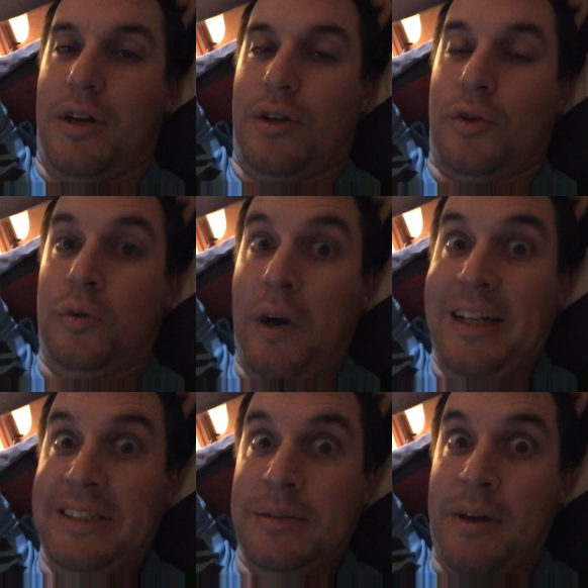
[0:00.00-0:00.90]

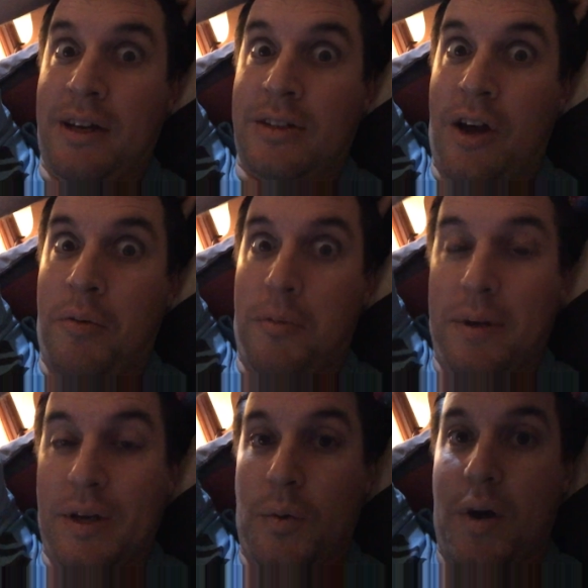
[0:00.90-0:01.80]
crazy amount of time I've
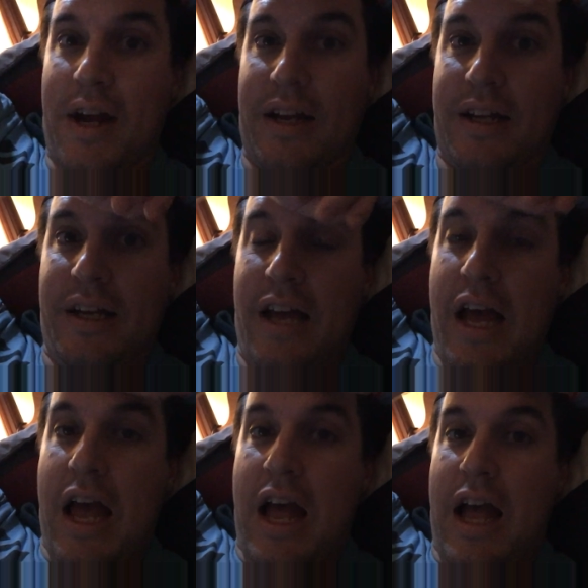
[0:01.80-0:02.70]
been awake,
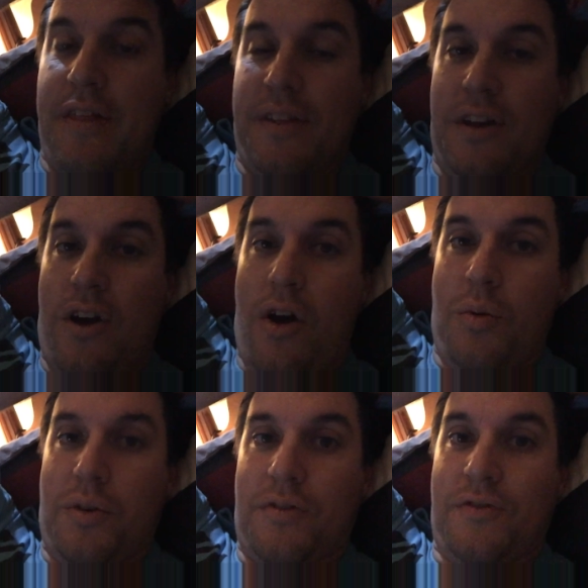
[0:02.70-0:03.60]
and then I
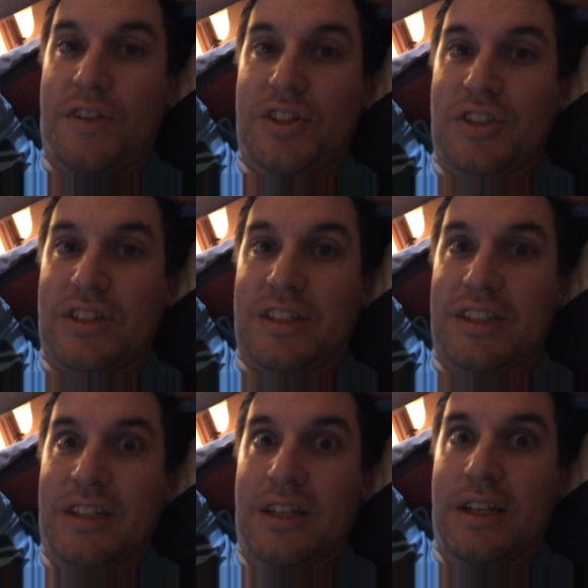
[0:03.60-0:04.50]
would
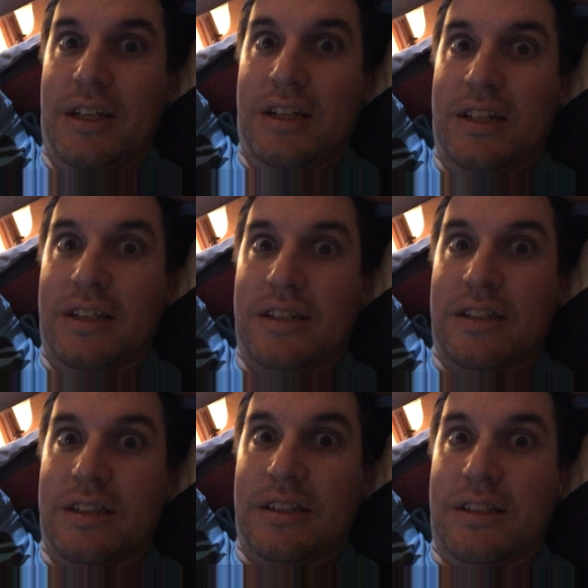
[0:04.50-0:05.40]
officially,
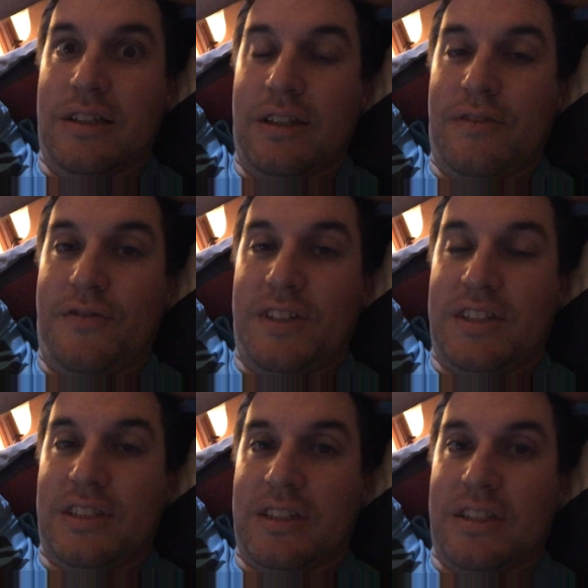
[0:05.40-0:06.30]

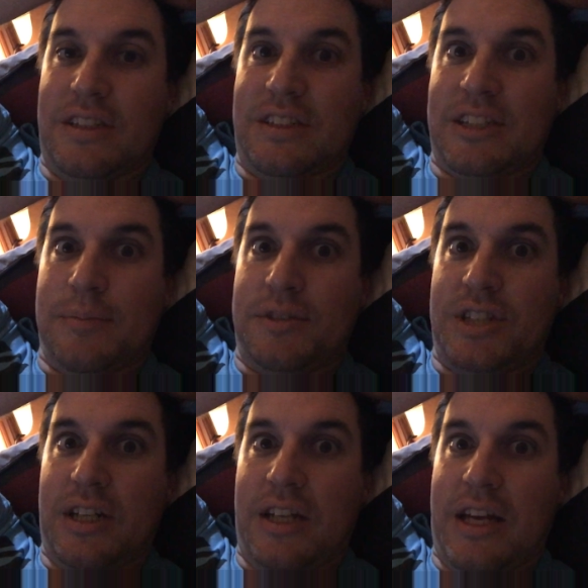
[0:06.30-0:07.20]
officially skip
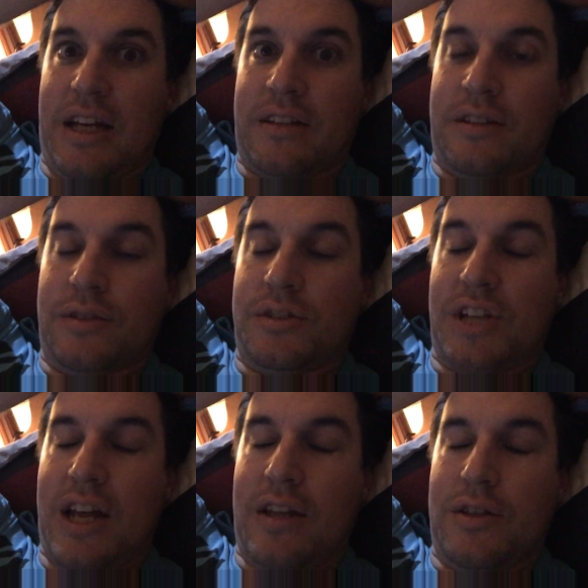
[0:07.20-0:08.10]
jet lag. This
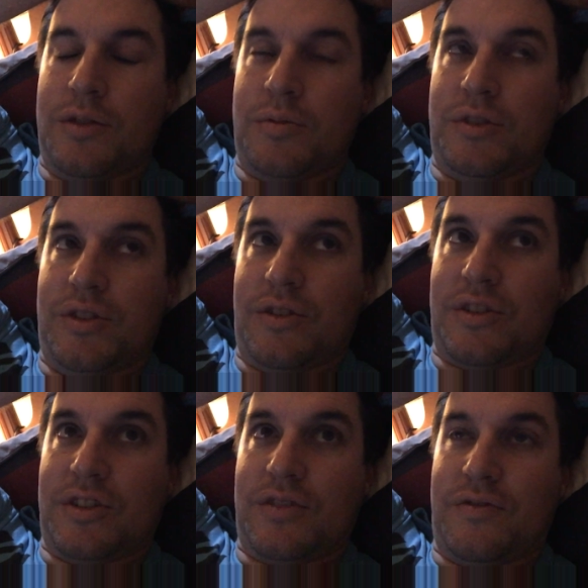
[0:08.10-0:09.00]
challenge was not
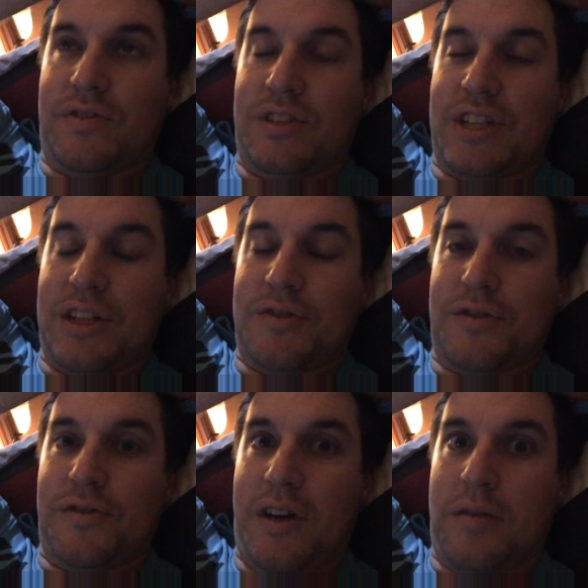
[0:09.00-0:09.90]
just the challenge for
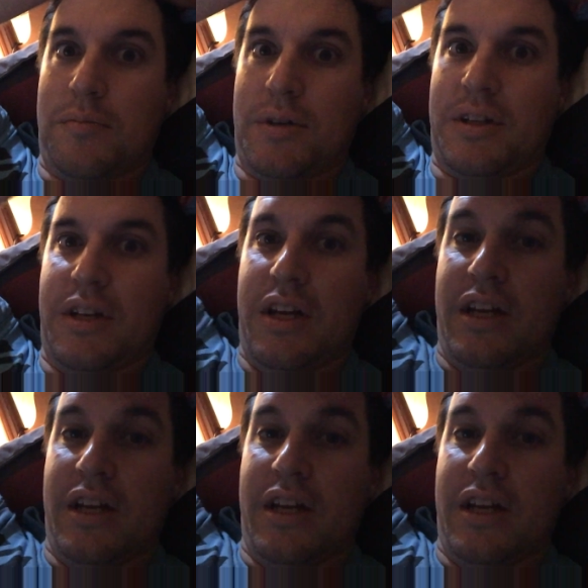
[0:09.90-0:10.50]
fun, but